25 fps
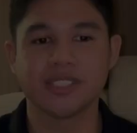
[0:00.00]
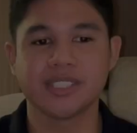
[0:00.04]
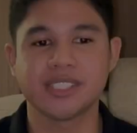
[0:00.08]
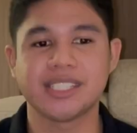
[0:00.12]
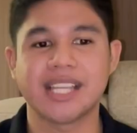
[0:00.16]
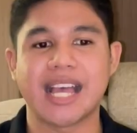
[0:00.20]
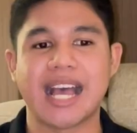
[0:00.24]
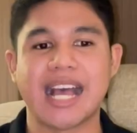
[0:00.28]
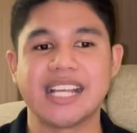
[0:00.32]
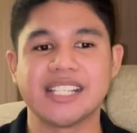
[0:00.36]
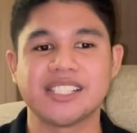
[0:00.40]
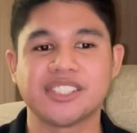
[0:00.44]

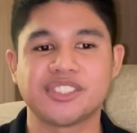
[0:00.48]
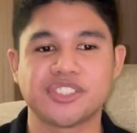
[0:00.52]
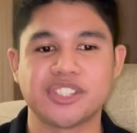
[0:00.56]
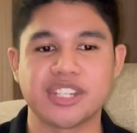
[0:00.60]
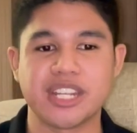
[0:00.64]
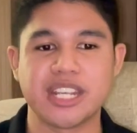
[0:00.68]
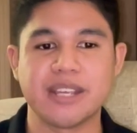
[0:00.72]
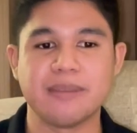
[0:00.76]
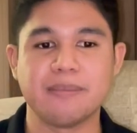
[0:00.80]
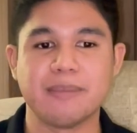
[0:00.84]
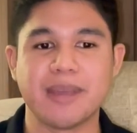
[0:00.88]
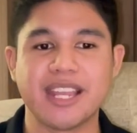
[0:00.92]
has three
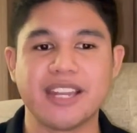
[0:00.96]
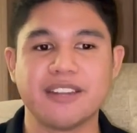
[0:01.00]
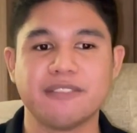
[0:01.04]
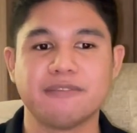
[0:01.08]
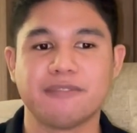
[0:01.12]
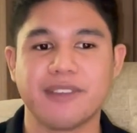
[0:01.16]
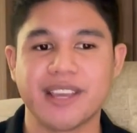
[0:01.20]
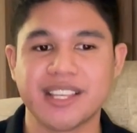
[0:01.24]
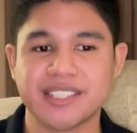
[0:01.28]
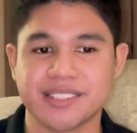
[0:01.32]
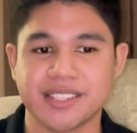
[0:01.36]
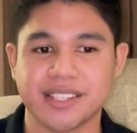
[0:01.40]
main
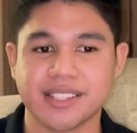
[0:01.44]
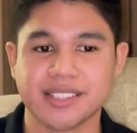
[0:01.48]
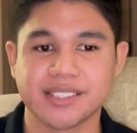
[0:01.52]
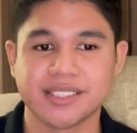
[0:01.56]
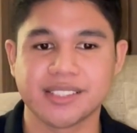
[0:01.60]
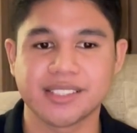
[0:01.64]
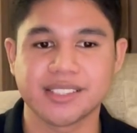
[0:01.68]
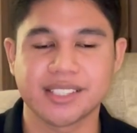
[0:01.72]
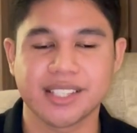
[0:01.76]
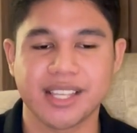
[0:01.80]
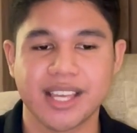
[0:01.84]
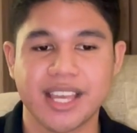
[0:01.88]
phases:
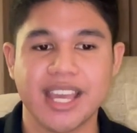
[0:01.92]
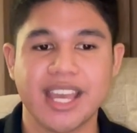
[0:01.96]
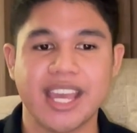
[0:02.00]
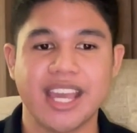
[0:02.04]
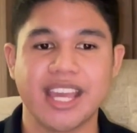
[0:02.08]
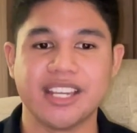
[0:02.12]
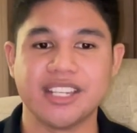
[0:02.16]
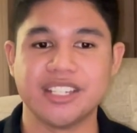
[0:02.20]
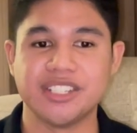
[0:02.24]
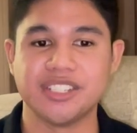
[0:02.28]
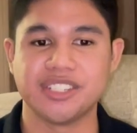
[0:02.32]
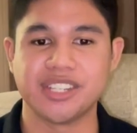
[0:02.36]

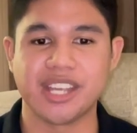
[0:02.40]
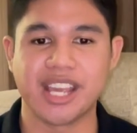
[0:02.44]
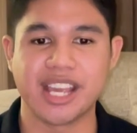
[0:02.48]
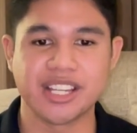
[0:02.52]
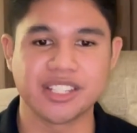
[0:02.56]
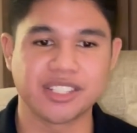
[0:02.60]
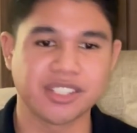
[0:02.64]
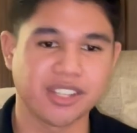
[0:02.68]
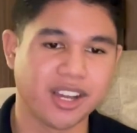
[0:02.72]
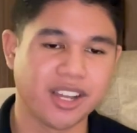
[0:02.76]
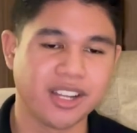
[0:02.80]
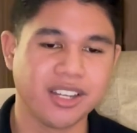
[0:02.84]

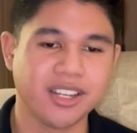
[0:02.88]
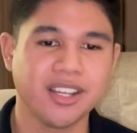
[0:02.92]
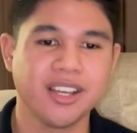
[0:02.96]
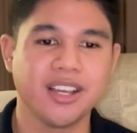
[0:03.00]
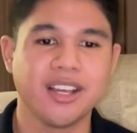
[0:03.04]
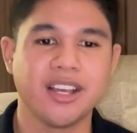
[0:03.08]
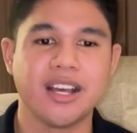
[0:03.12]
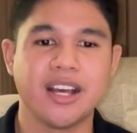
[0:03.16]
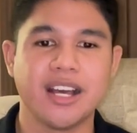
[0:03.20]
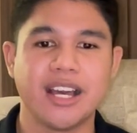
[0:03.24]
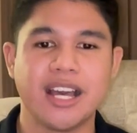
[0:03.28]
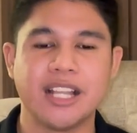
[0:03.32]
initiation,
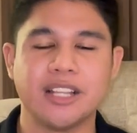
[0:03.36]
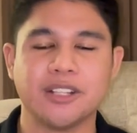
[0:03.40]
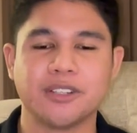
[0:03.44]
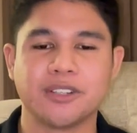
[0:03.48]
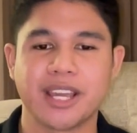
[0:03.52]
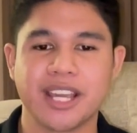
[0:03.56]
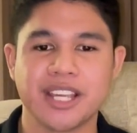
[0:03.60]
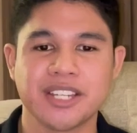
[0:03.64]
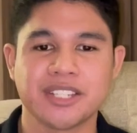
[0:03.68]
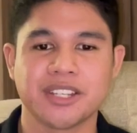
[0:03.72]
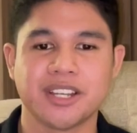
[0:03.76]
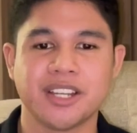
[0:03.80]

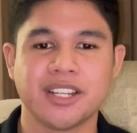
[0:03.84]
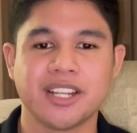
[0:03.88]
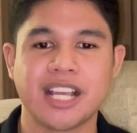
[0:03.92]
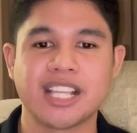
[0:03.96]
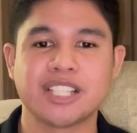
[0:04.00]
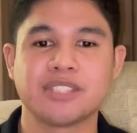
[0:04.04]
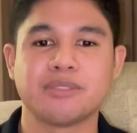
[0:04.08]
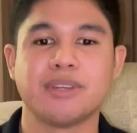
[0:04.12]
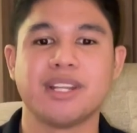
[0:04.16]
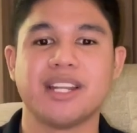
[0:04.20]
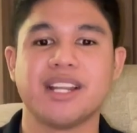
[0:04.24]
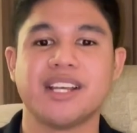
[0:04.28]
elongation, as
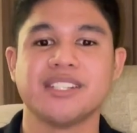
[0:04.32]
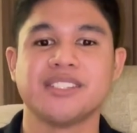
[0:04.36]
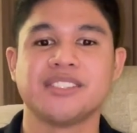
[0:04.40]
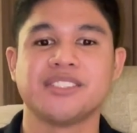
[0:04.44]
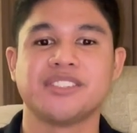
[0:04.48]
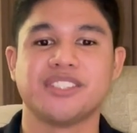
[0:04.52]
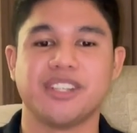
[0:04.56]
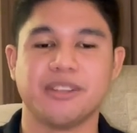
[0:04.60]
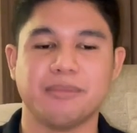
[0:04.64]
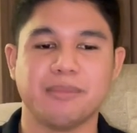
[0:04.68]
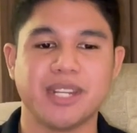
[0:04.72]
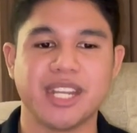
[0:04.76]
well as
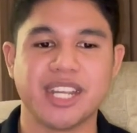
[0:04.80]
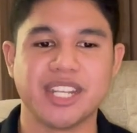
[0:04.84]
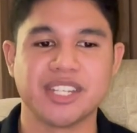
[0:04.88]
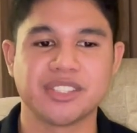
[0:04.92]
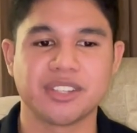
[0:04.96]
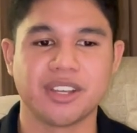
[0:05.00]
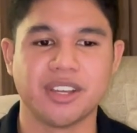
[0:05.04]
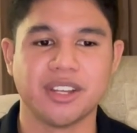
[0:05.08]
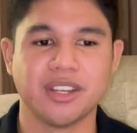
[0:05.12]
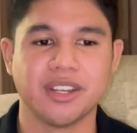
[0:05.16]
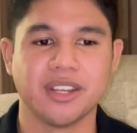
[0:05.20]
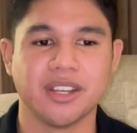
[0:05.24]
termination.